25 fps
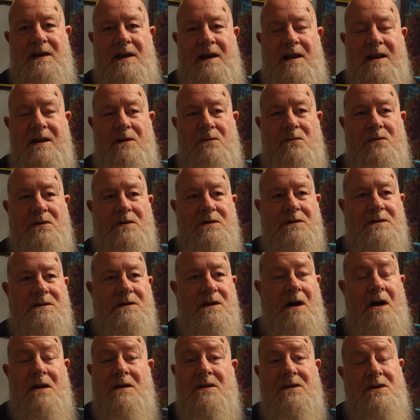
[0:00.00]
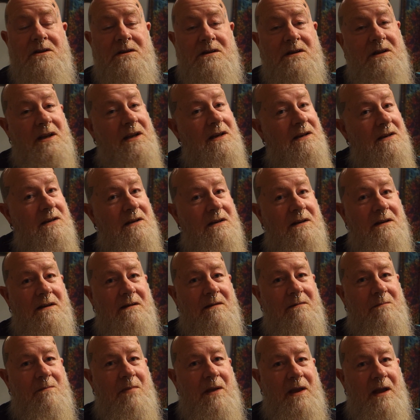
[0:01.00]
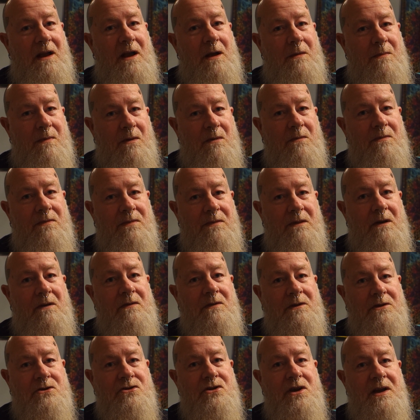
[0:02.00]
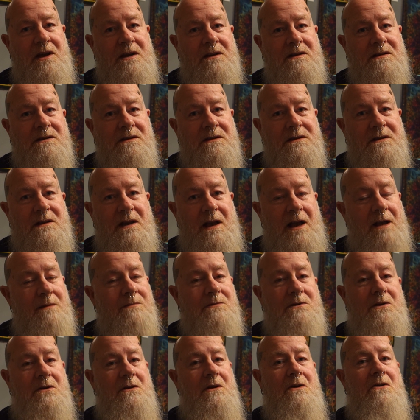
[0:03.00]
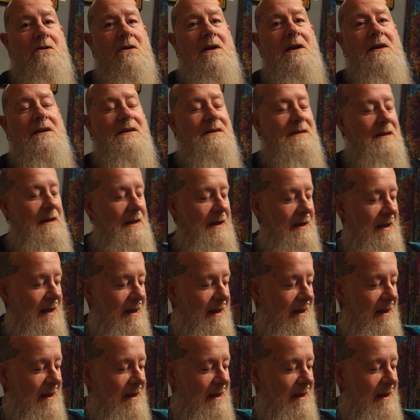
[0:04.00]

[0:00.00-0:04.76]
and it was, I just didn't pick up on the triggers. Absolutely crazy.